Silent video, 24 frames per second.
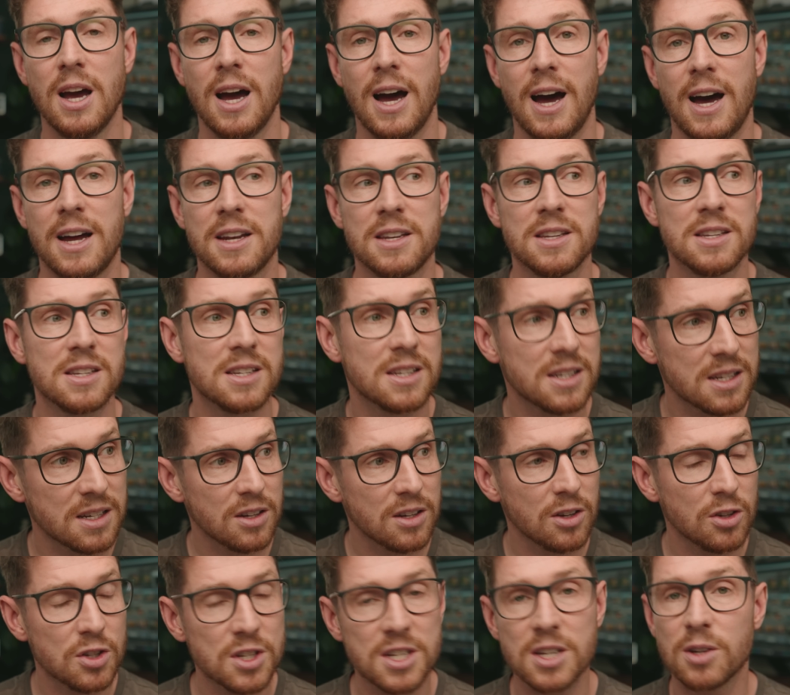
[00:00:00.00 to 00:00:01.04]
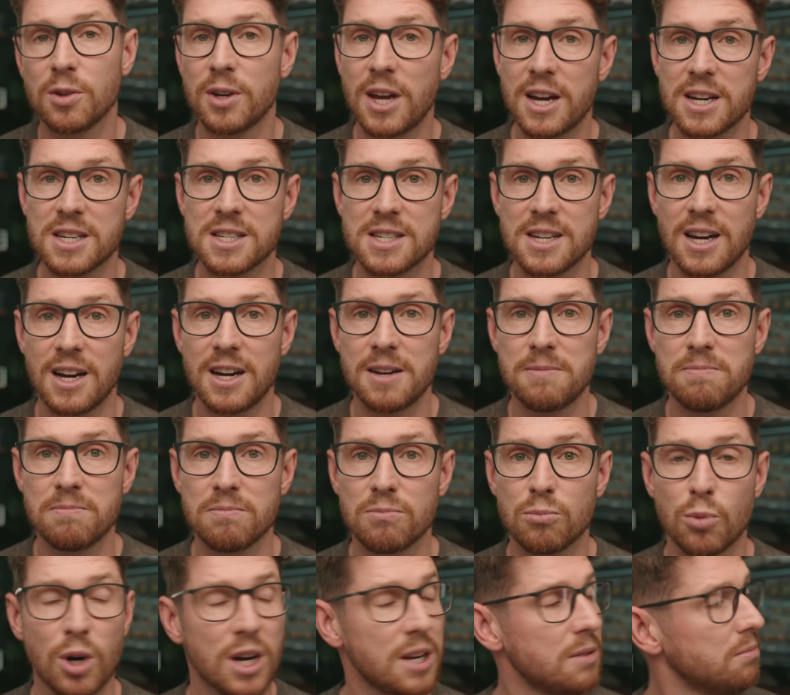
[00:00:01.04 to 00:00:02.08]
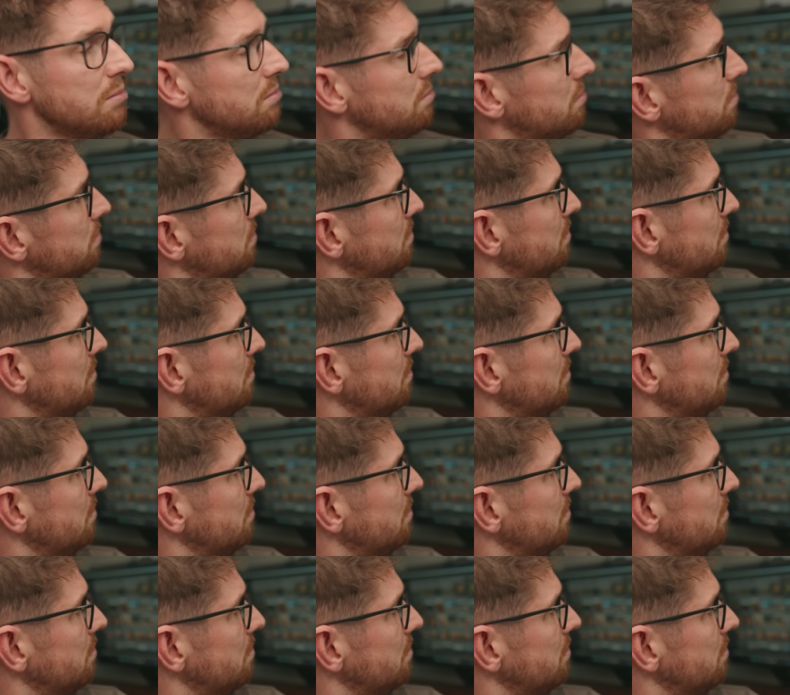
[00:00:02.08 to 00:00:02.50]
And until next time, when